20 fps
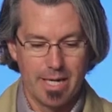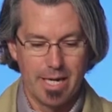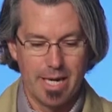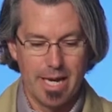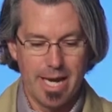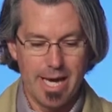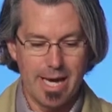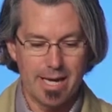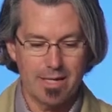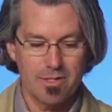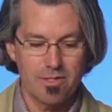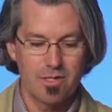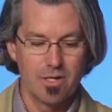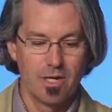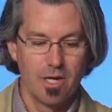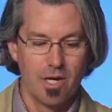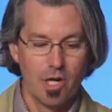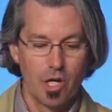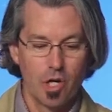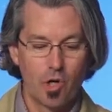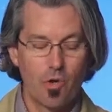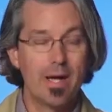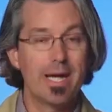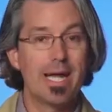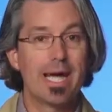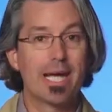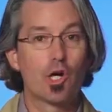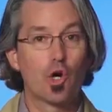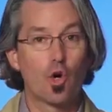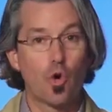Next, create
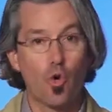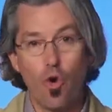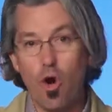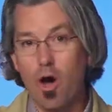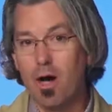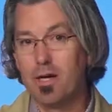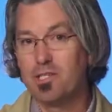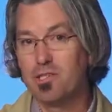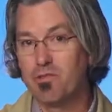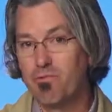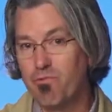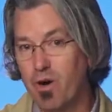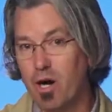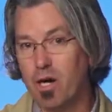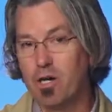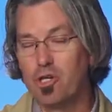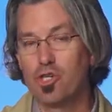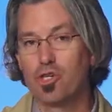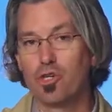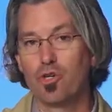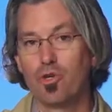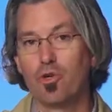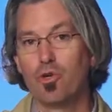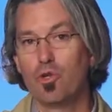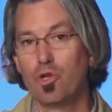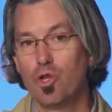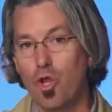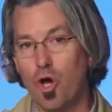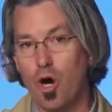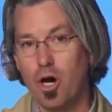a
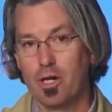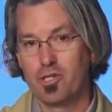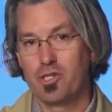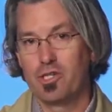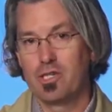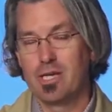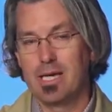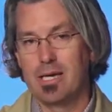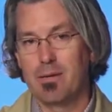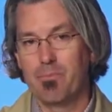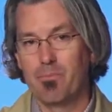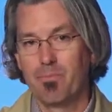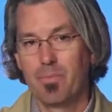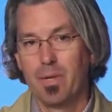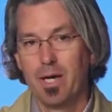cross-functional launch team.